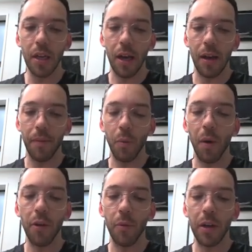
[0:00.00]
The
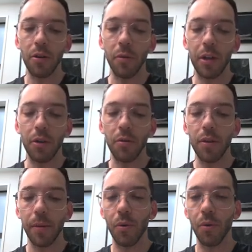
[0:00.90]
way that we do it, we do
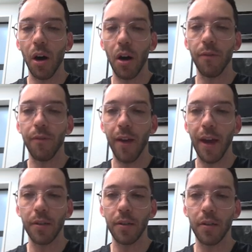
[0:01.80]
something called en
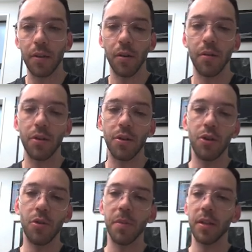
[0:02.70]
face. So the
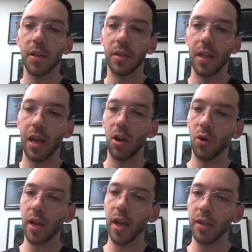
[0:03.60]
tumor sits there
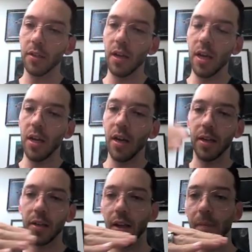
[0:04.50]
looking at us. It
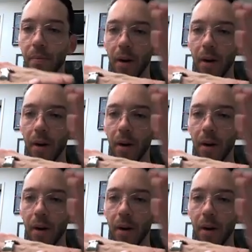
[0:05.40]
doesn't get